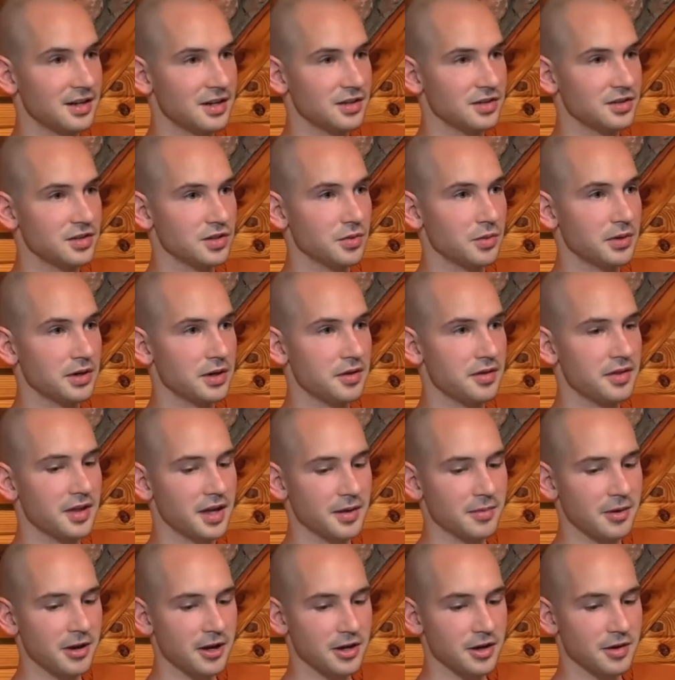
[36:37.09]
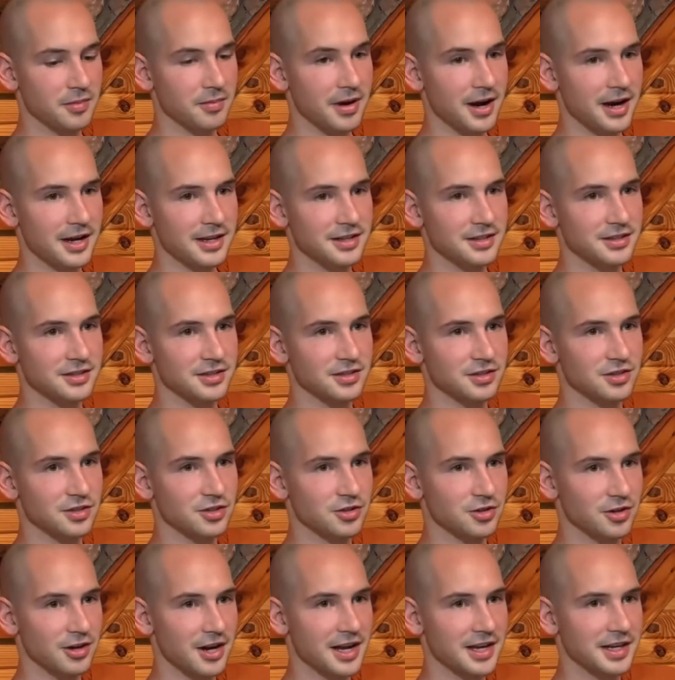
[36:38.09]
So when you think about it, your mind is
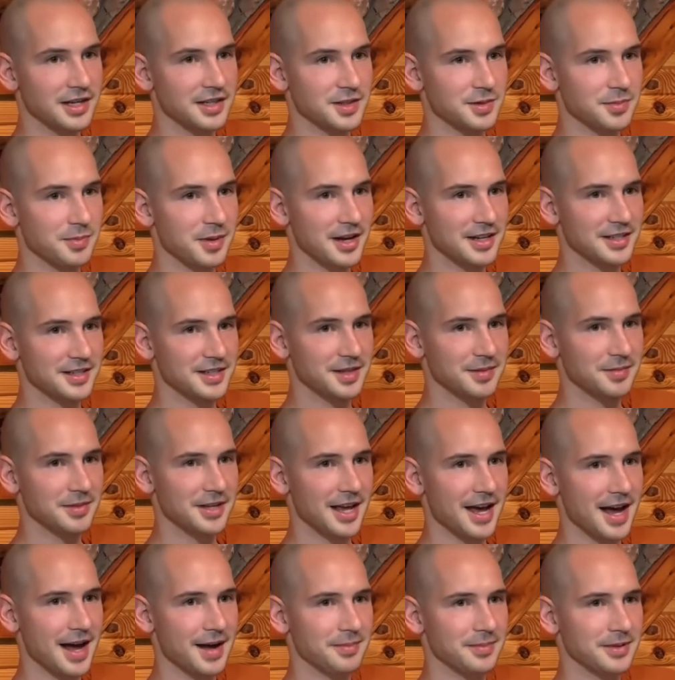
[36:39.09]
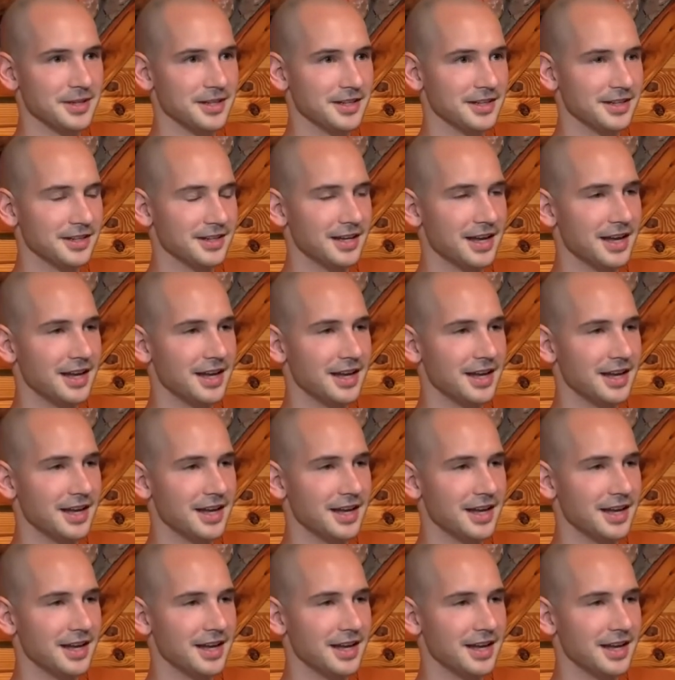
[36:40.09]
trying its best to be happy,